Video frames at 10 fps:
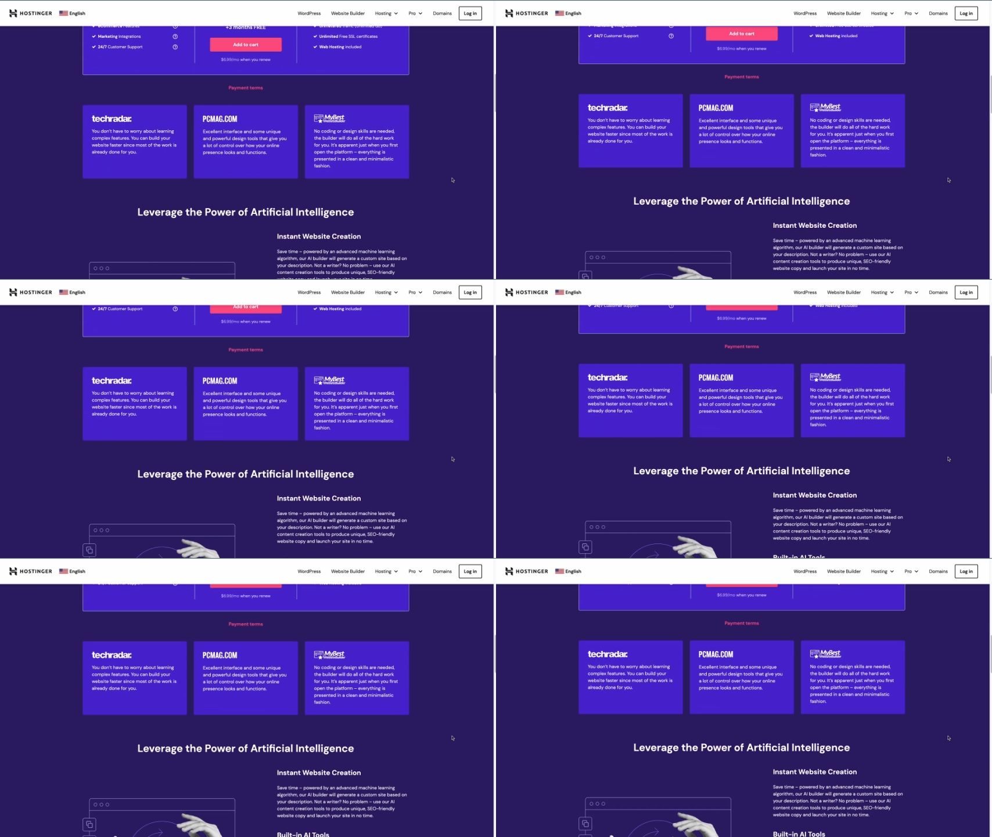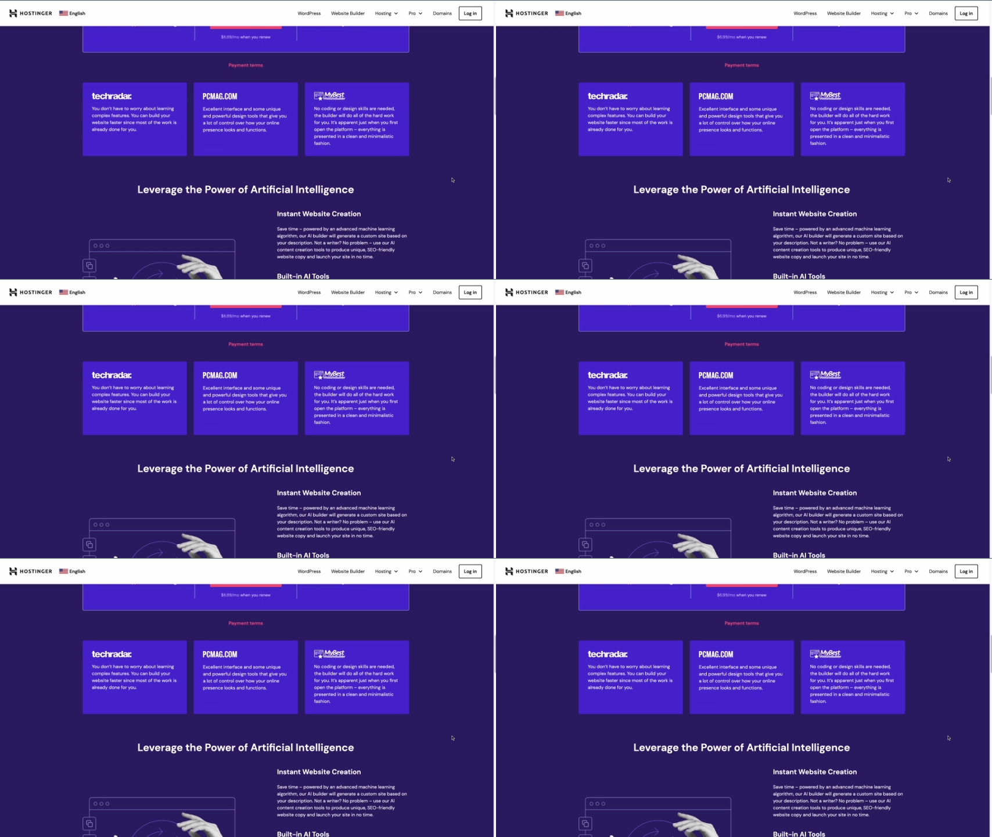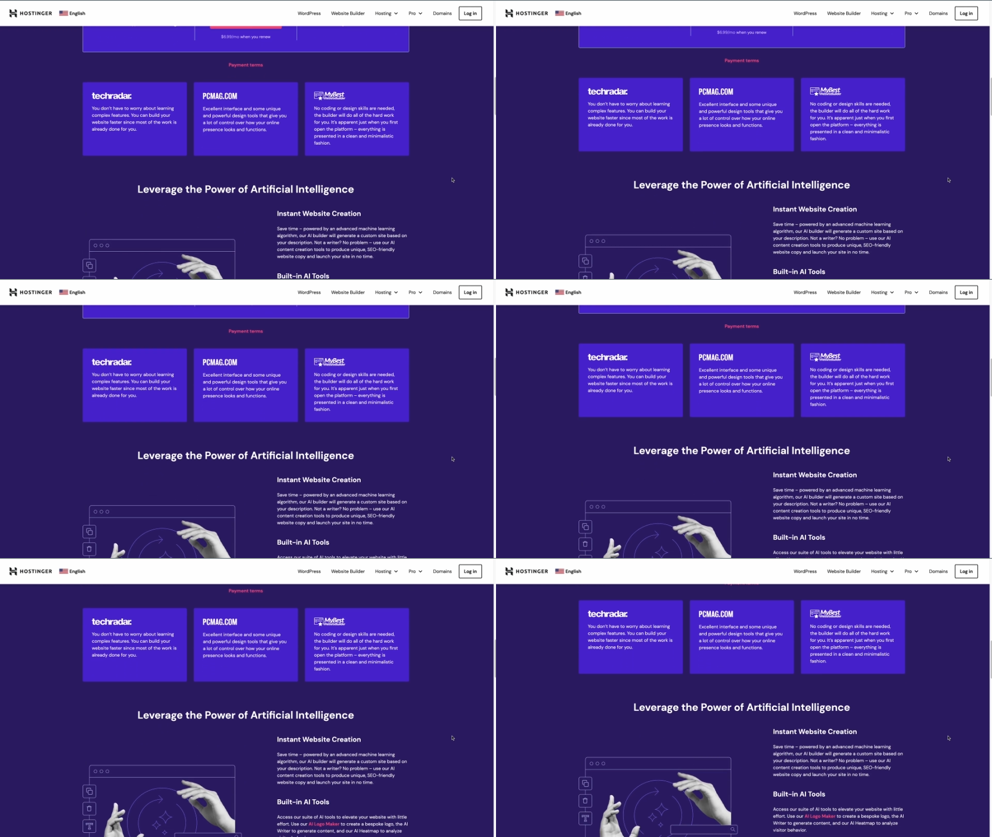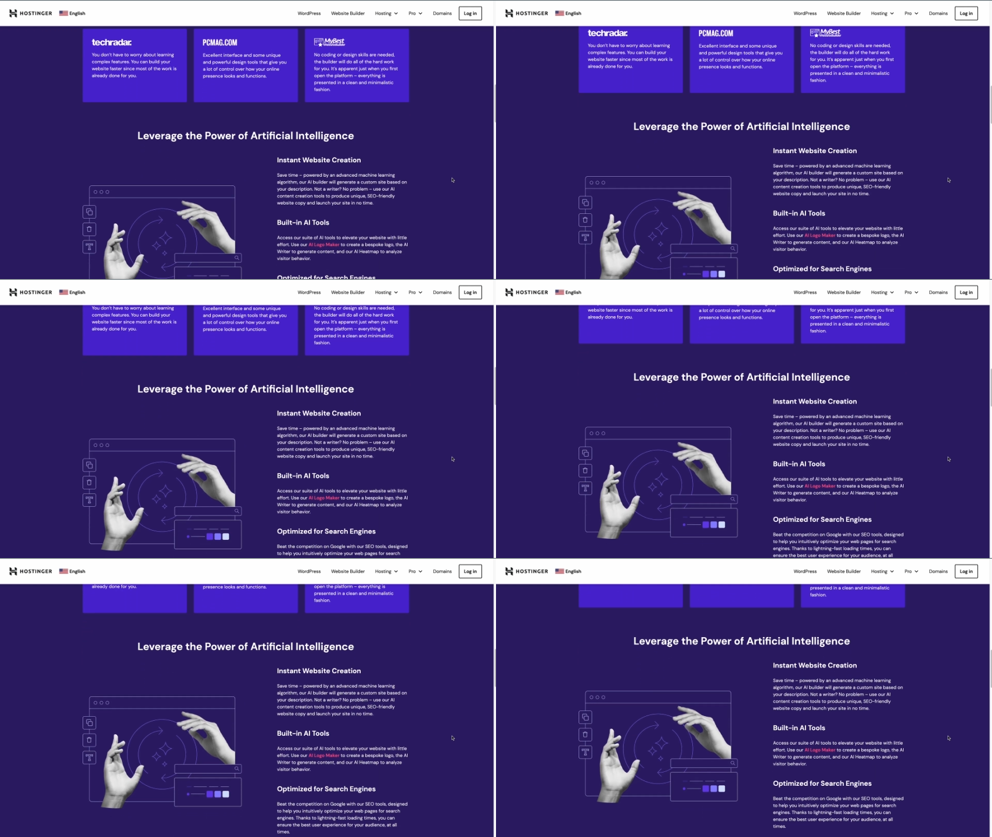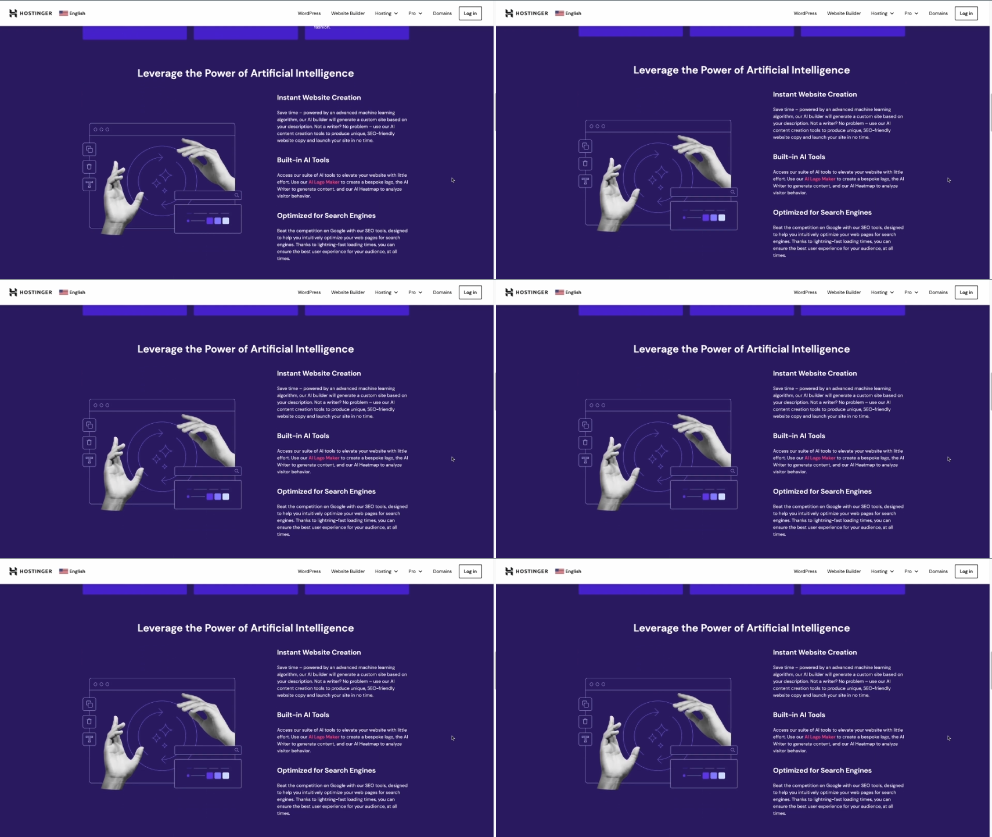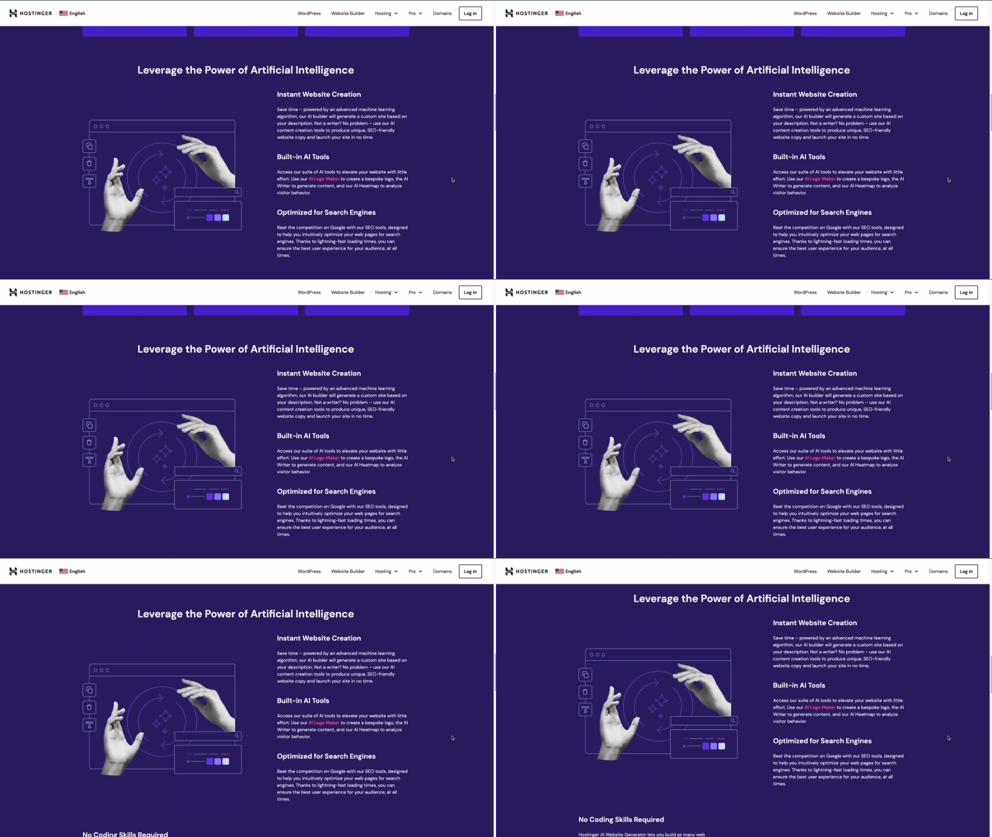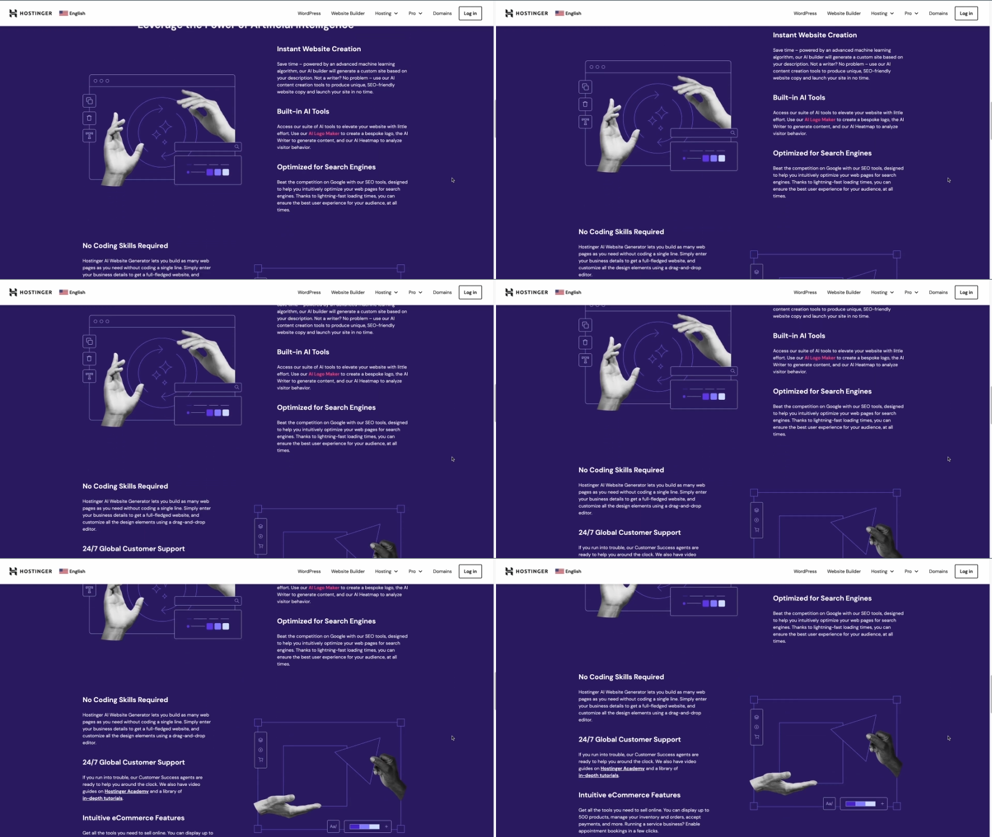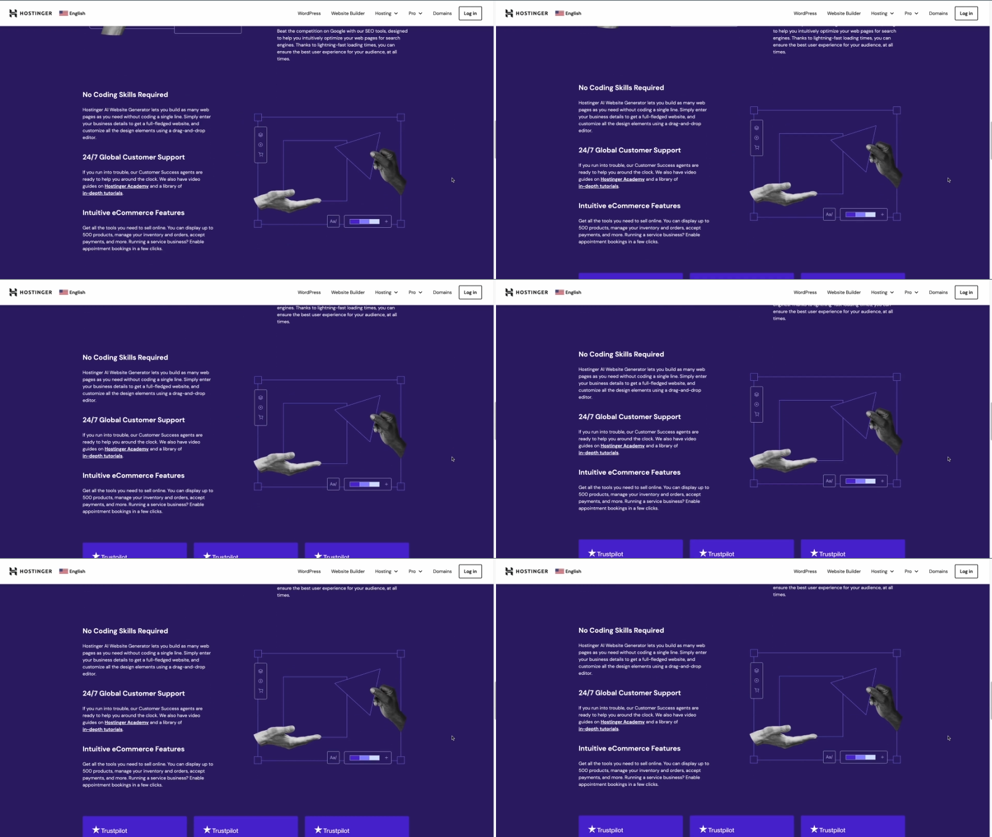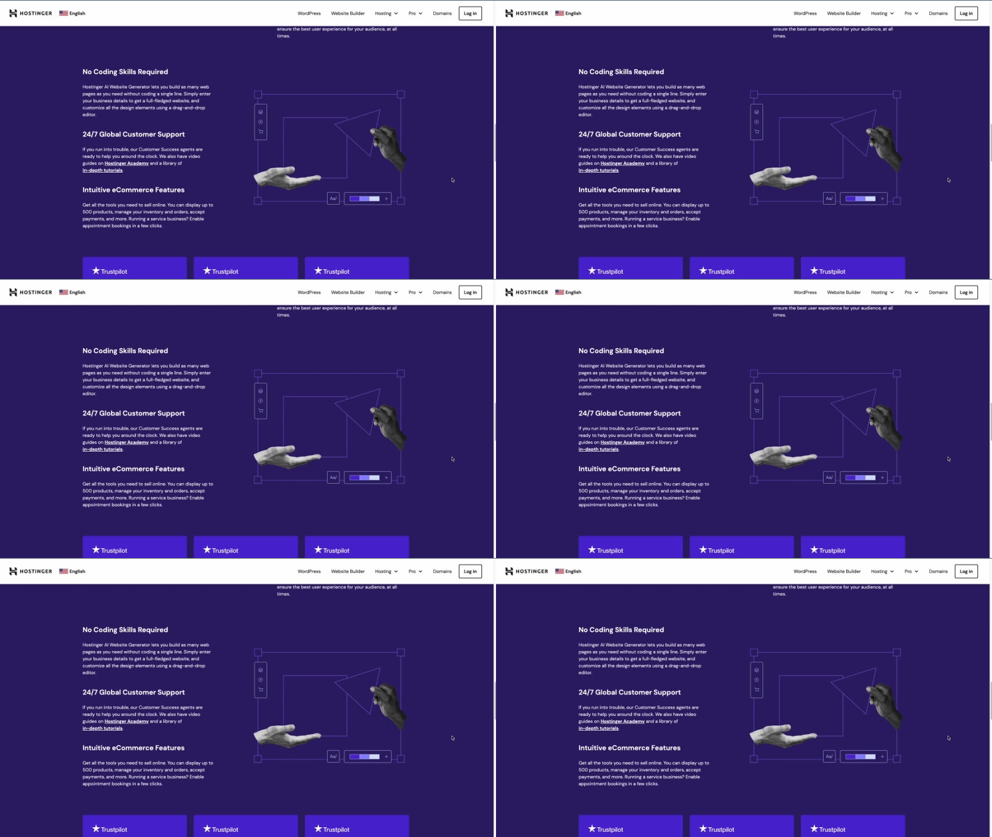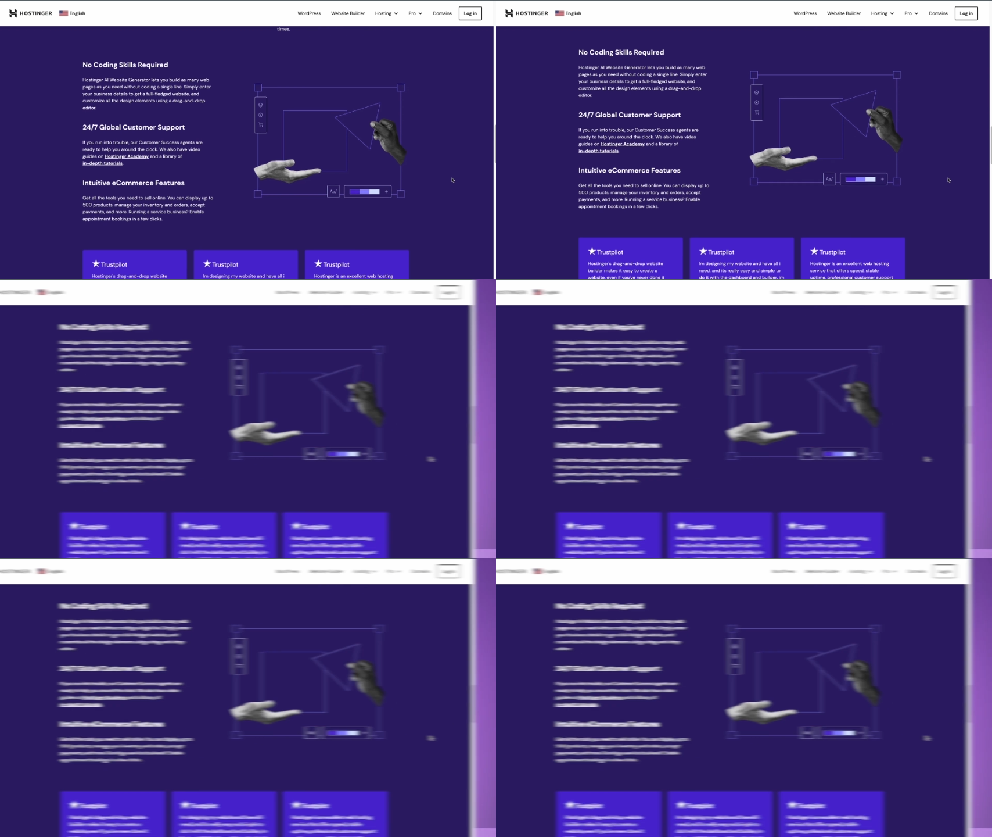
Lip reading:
(no speaker visible)